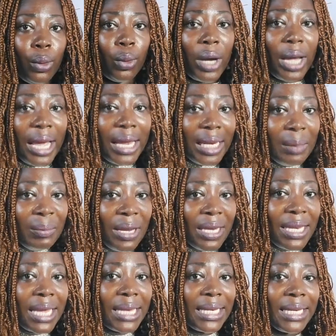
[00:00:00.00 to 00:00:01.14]
And
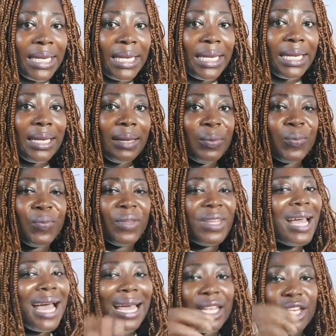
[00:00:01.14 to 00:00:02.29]
immediately,
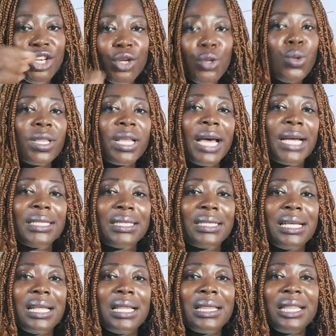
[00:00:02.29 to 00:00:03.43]
I knew that
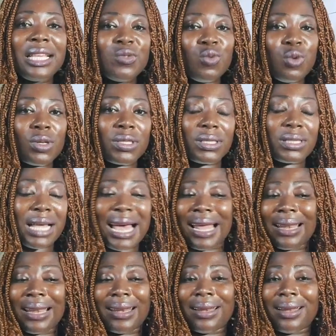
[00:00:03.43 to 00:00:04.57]
this was
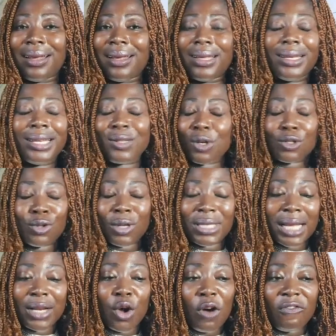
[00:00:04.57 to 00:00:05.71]
not
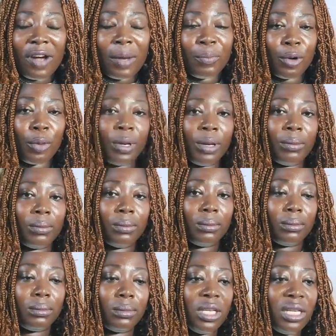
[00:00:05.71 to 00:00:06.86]
an offer problem.
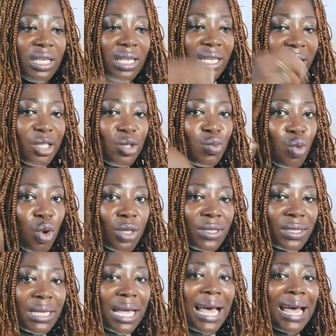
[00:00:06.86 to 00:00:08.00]
It
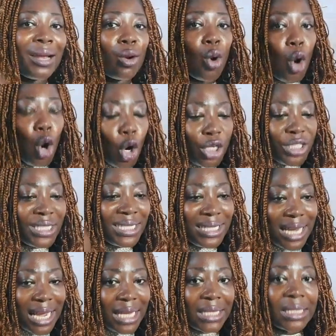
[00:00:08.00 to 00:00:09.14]
was an
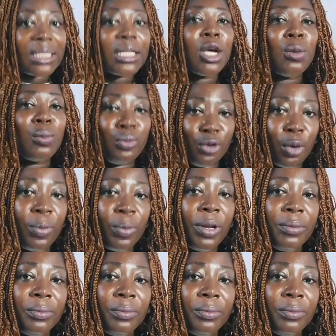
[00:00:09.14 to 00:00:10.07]
audience problem.